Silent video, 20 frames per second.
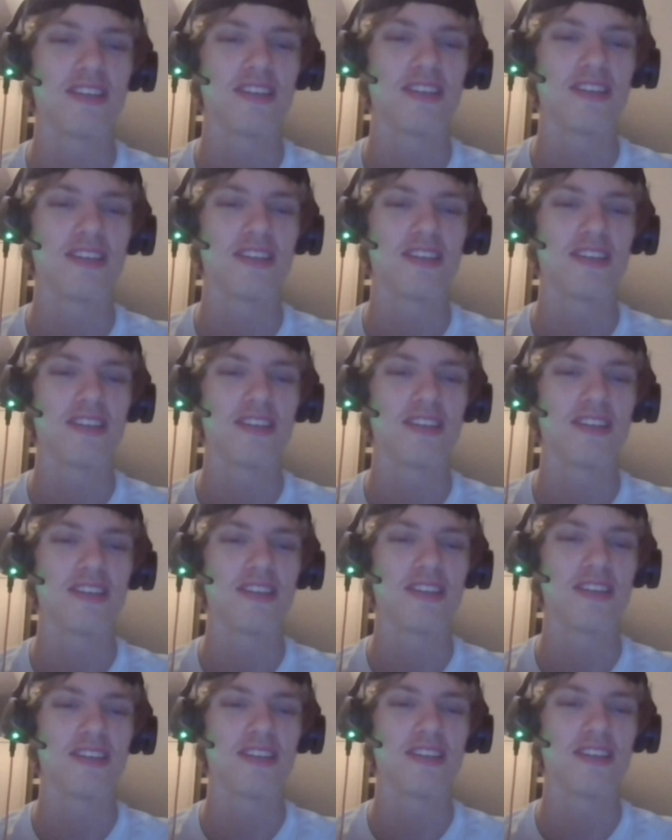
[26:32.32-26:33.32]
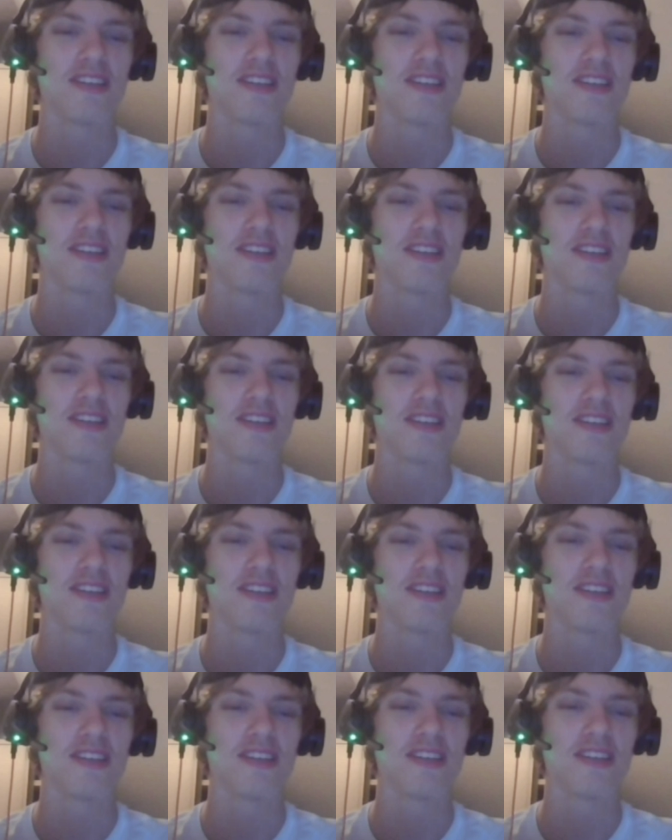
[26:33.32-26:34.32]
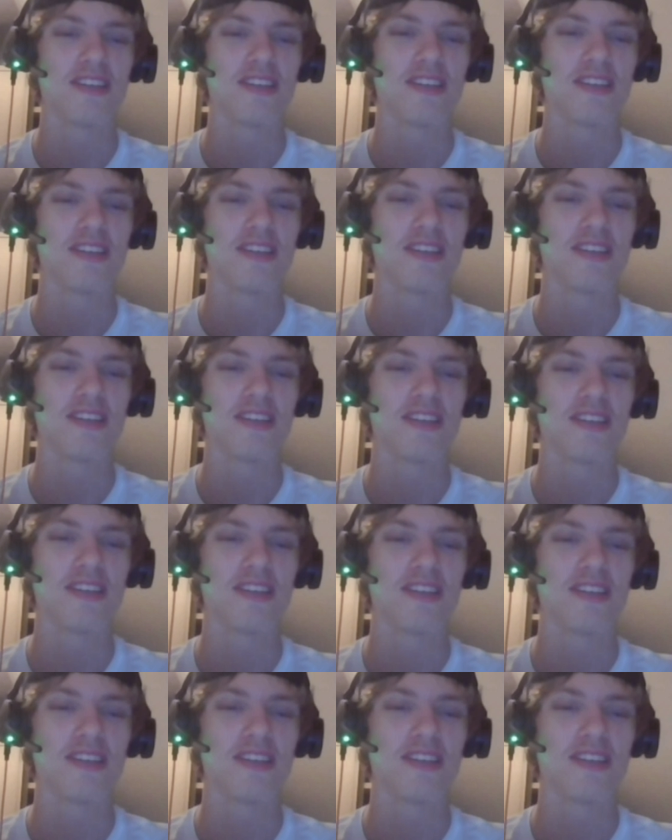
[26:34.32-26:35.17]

This person isn't speaking.